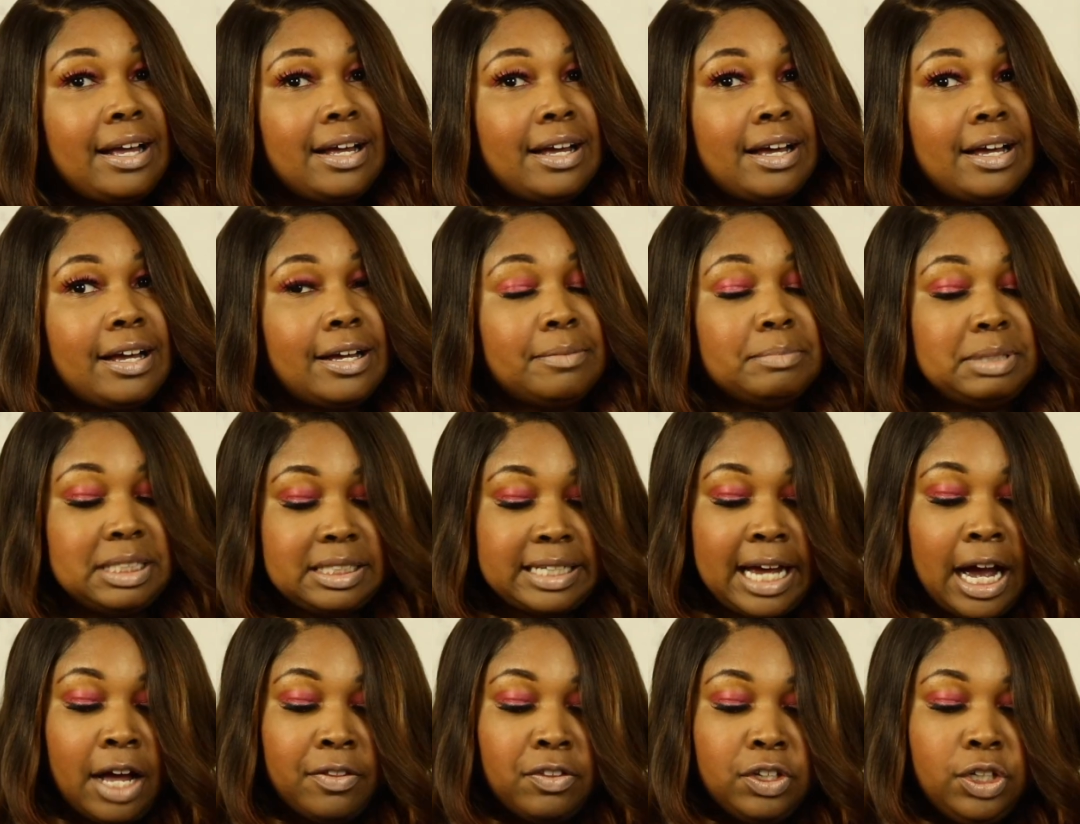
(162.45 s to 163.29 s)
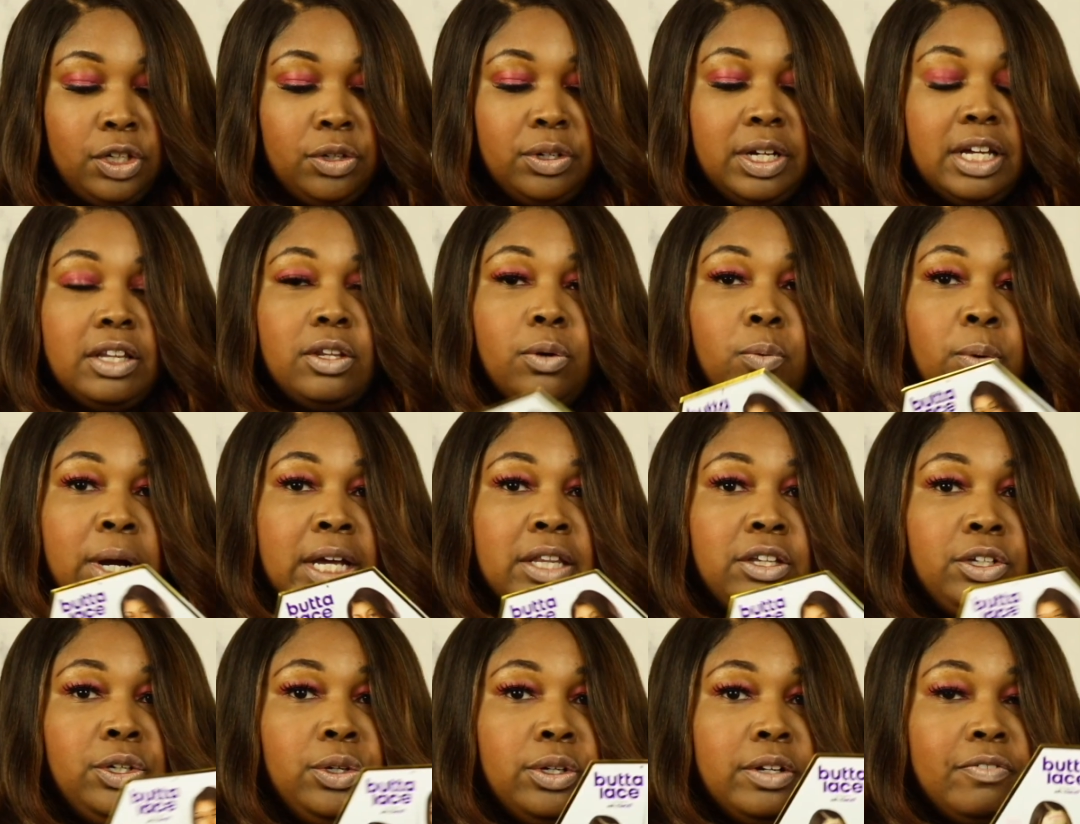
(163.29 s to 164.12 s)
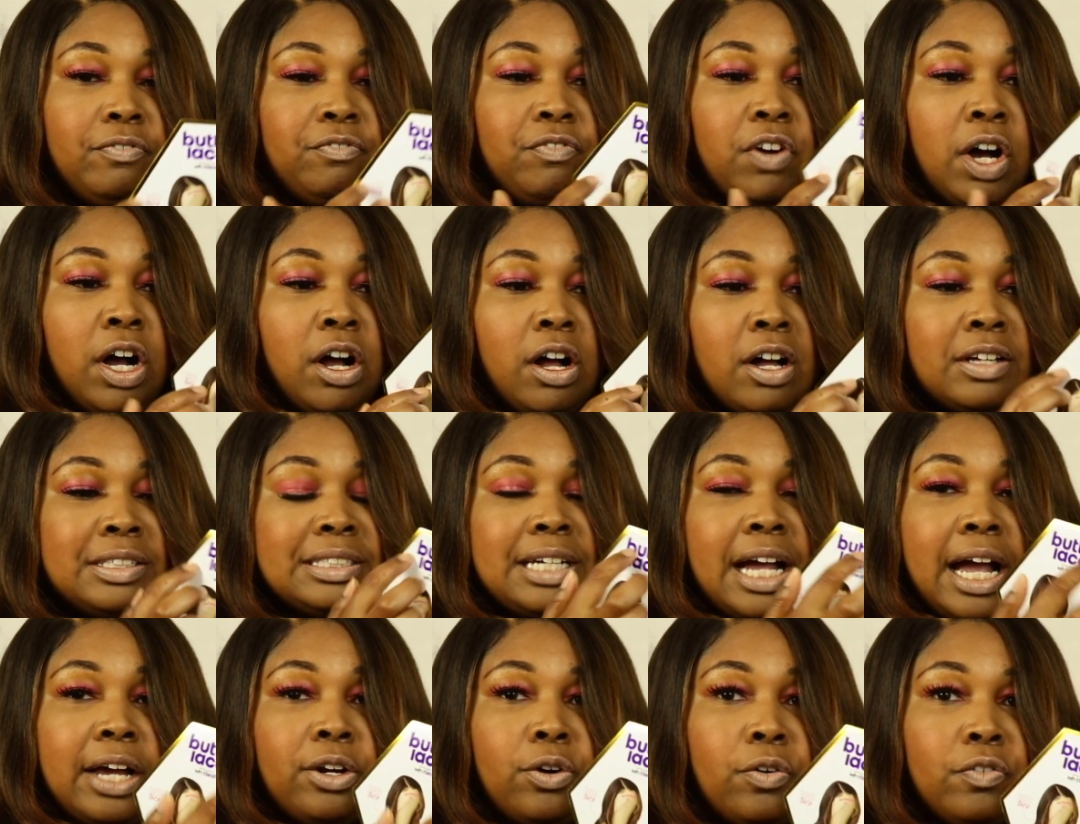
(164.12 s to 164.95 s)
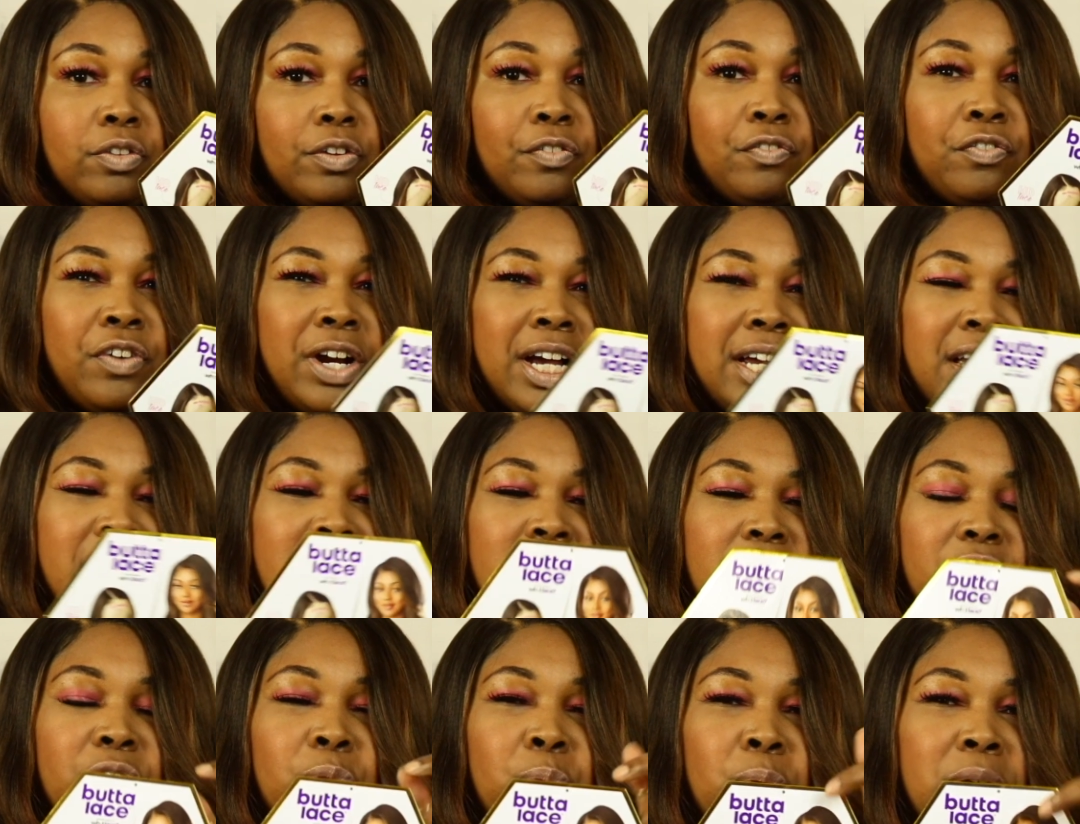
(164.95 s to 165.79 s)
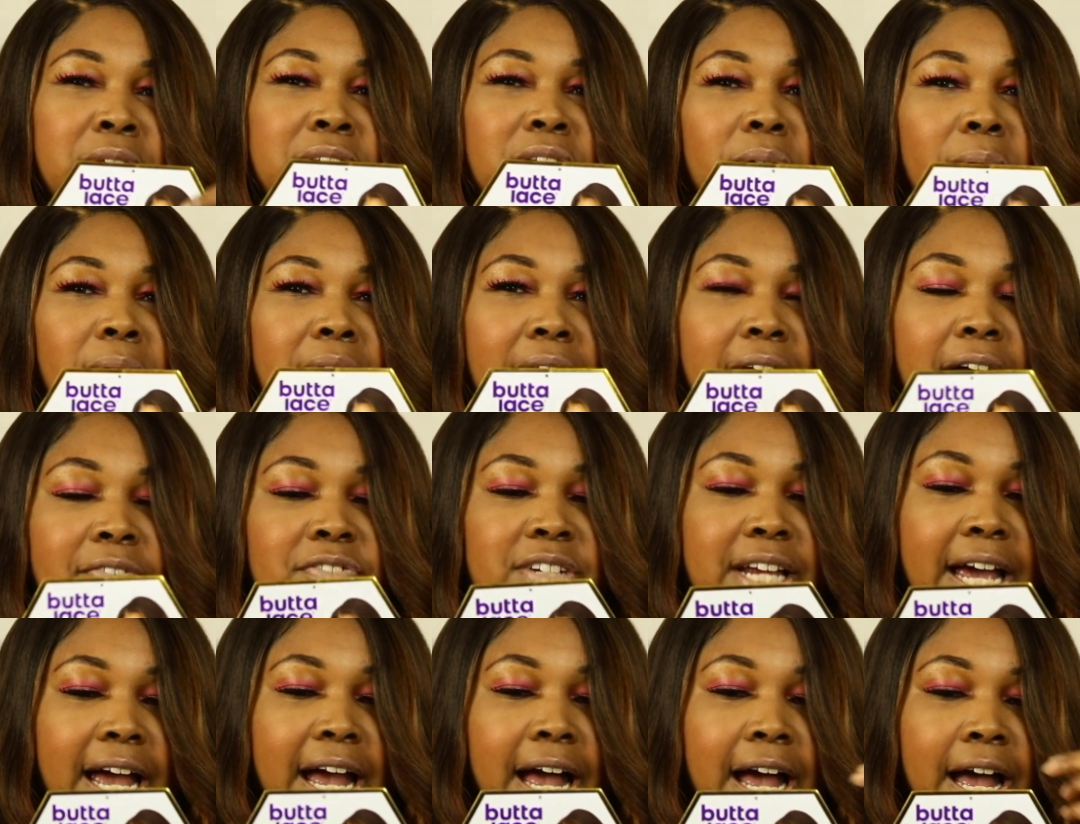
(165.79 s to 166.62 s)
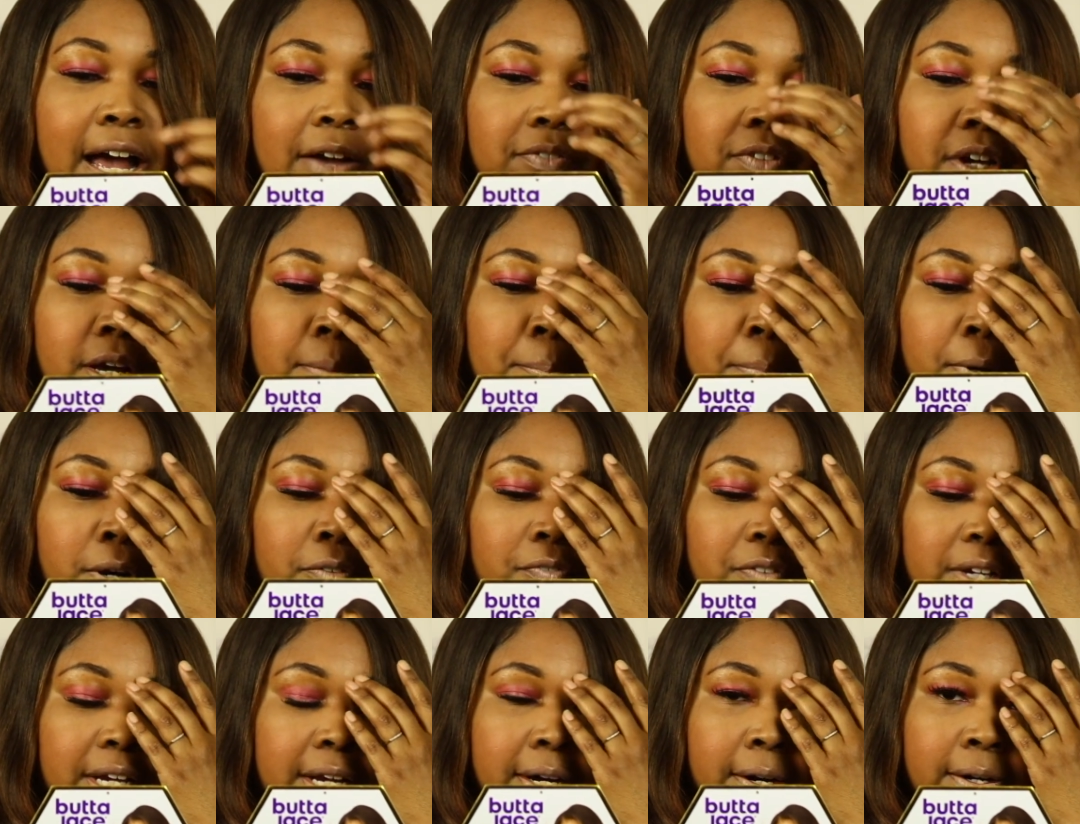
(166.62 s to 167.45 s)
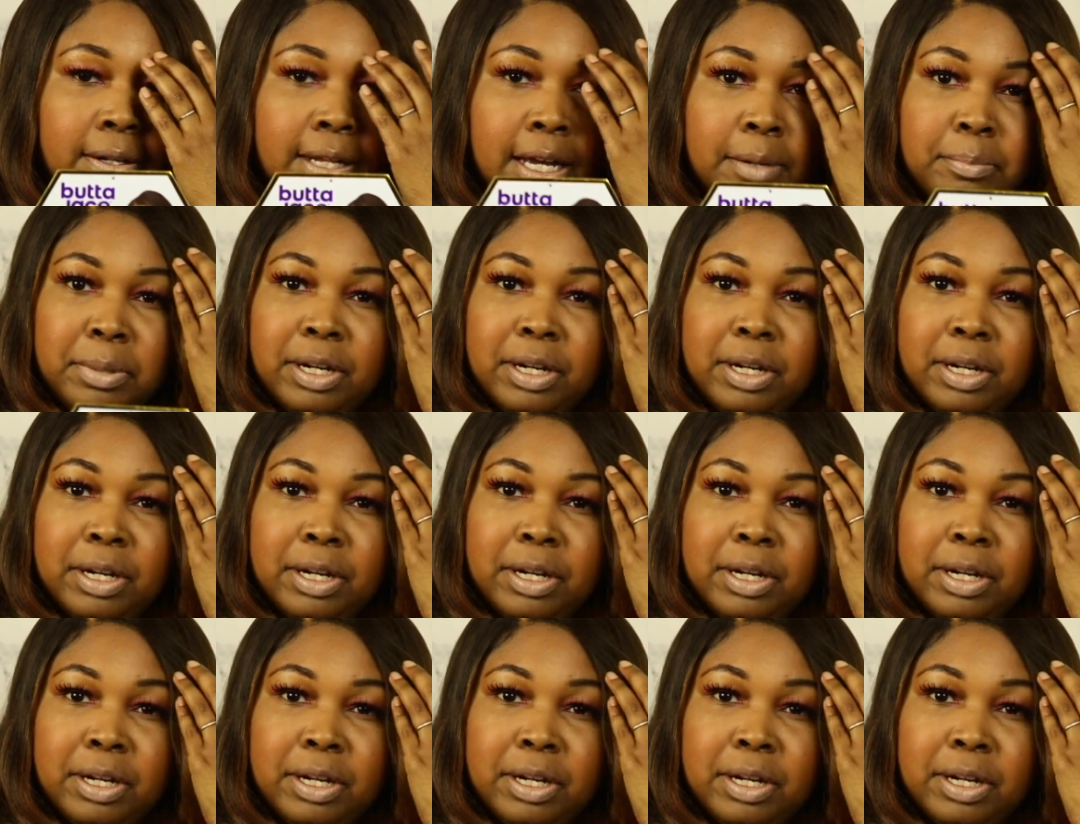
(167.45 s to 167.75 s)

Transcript: um, style the unit and the way the unit falls kind of over the front, you really don't have to have a perfect hairline.